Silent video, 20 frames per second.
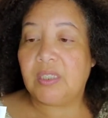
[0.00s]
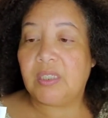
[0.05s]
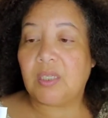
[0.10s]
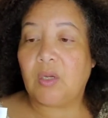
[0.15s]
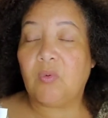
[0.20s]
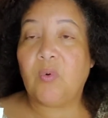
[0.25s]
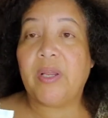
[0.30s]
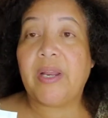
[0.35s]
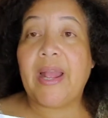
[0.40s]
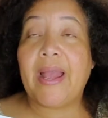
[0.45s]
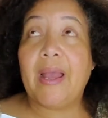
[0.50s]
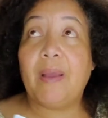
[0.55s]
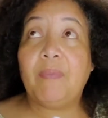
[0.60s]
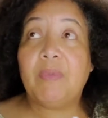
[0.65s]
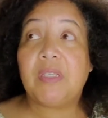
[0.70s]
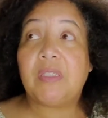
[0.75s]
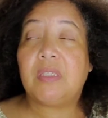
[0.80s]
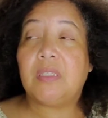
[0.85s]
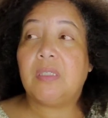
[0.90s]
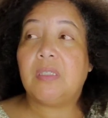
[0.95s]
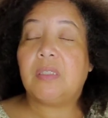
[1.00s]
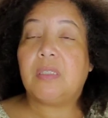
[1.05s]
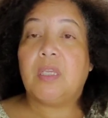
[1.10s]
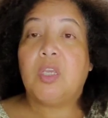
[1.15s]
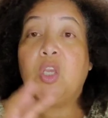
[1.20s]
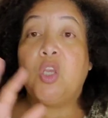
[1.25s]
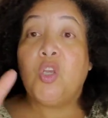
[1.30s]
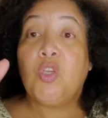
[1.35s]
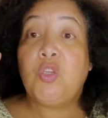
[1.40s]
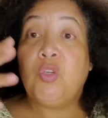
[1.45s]
So what happens is
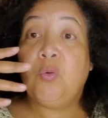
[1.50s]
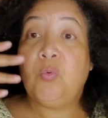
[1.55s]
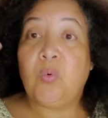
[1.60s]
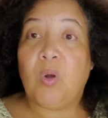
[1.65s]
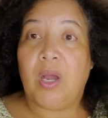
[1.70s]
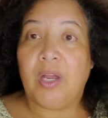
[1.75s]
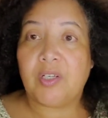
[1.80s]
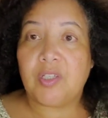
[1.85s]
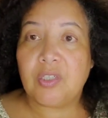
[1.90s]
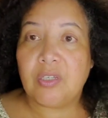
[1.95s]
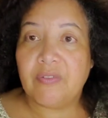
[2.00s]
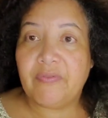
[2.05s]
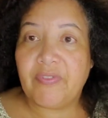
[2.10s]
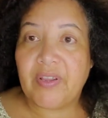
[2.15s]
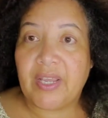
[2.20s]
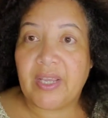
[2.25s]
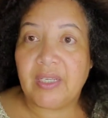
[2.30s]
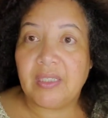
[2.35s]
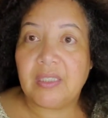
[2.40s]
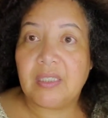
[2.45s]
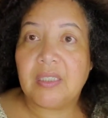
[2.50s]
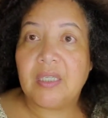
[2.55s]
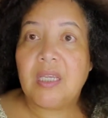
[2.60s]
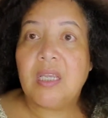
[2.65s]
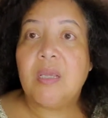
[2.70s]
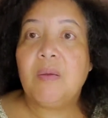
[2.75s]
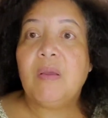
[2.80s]
you wash your face